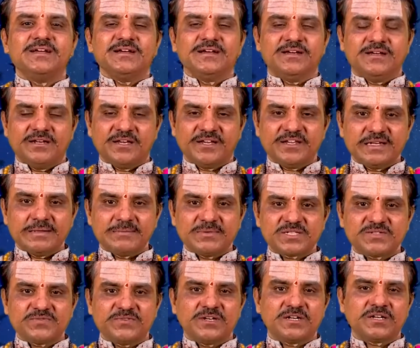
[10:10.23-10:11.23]
Lucky numbers
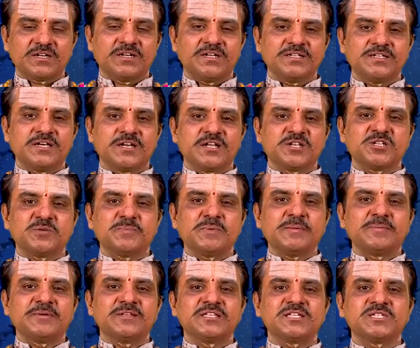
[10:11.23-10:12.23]
for Kanya Rashi
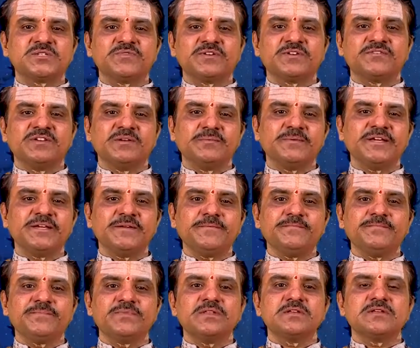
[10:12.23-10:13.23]
people this week will be
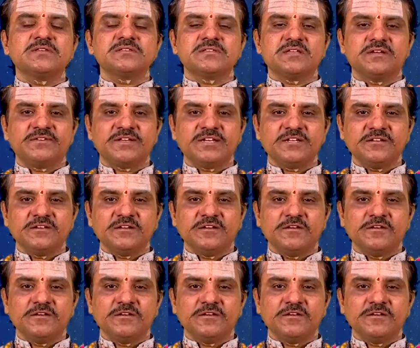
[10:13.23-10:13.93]
7,